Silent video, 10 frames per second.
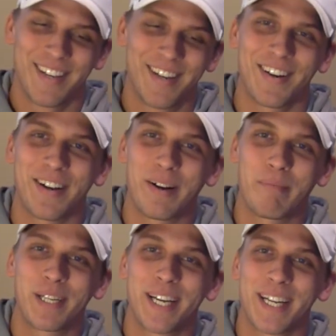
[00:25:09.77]
Or you're going
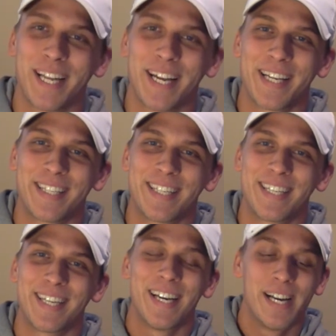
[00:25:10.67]
to be taking that
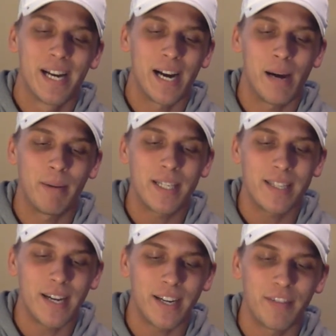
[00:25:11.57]
ACT. It's
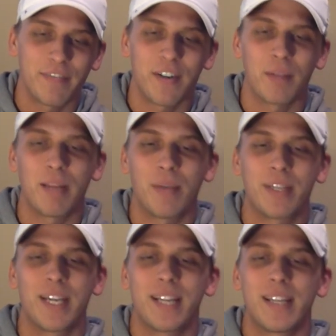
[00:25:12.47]
not confirmed that we
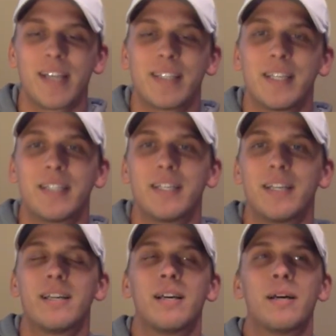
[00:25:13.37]
take the
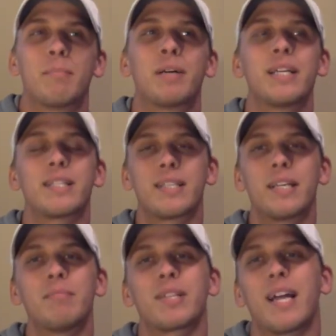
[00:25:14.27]
ACT, but it
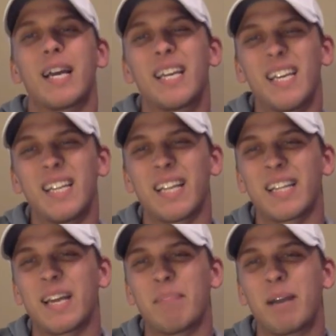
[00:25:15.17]
seems like it,
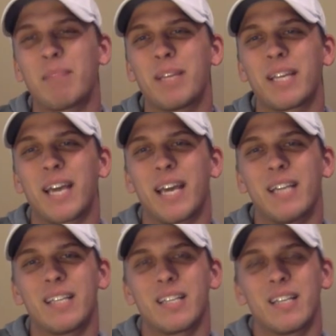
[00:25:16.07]
that might be the
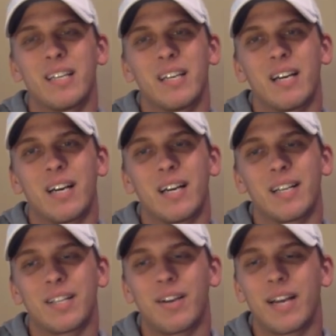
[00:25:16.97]
case.
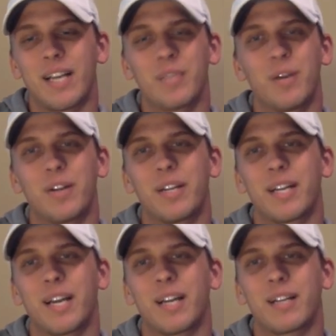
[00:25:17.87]
So I guess we all need to
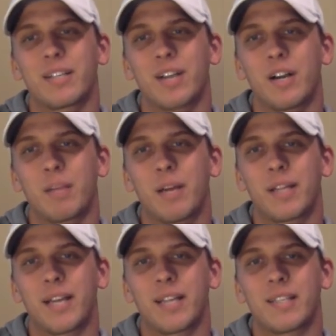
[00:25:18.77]
kind of talk about
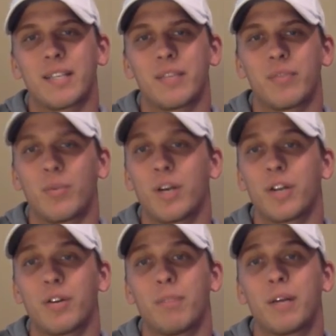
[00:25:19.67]
that and see if we want to
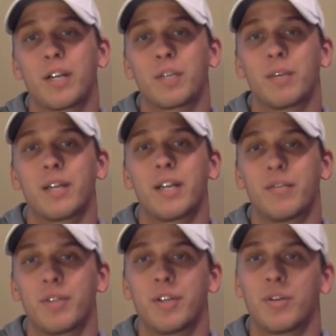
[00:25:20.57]
do a punishment, and
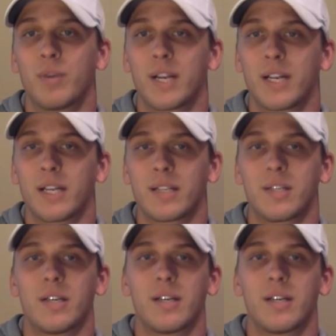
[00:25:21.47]
if we do, what it is.